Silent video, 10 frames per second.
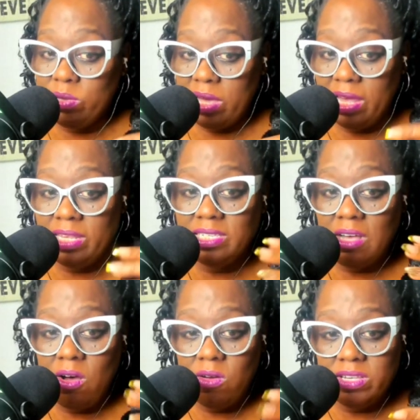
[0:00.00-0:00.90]
would have
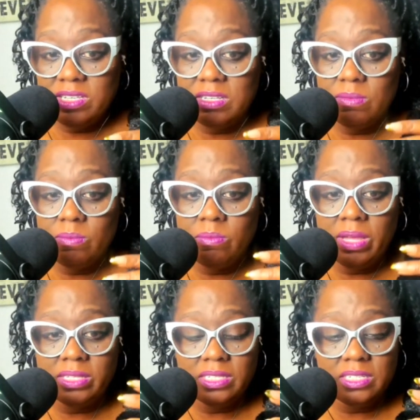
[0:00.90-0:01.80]
all these
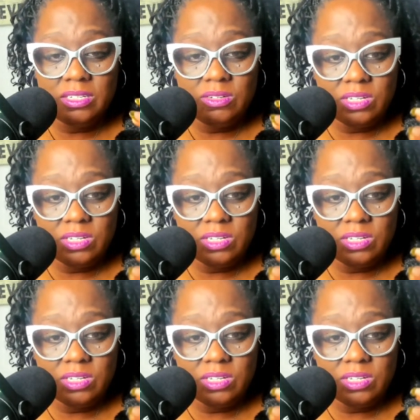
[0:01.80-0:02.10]
messages,